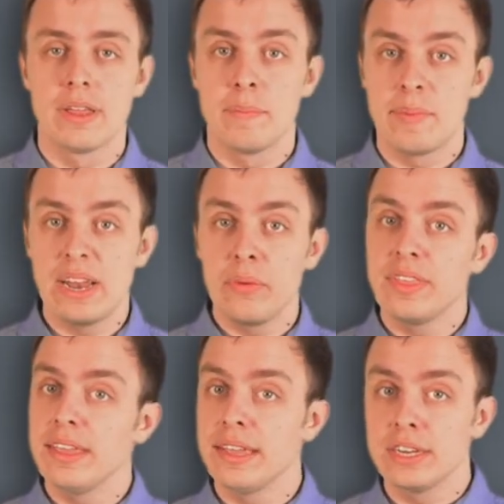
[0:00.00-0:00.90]
Below
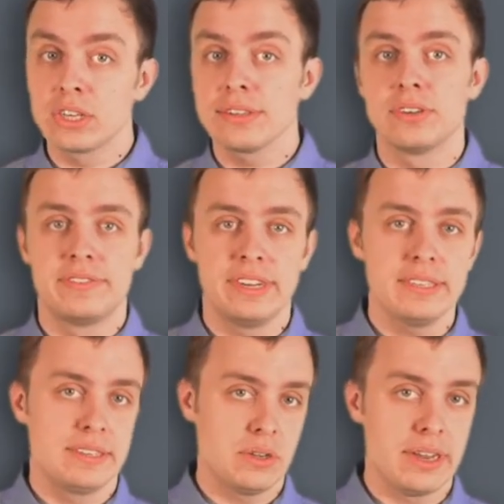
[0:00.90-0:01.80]
the initial
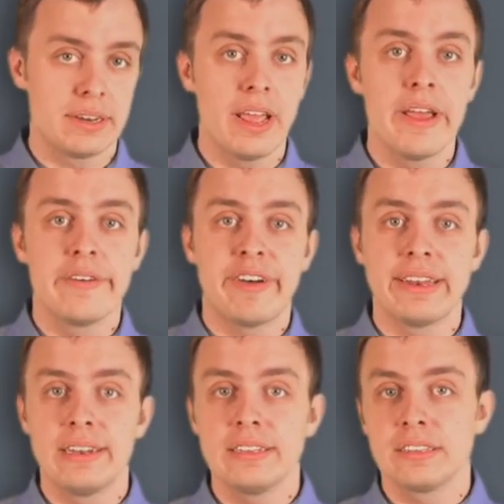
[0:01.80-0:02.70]
surface, you can
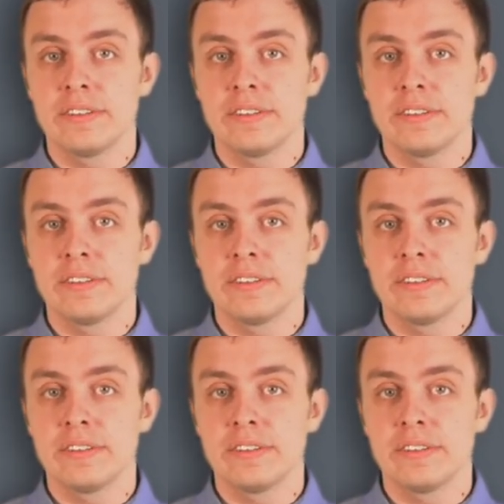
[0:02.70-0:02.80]
find a list of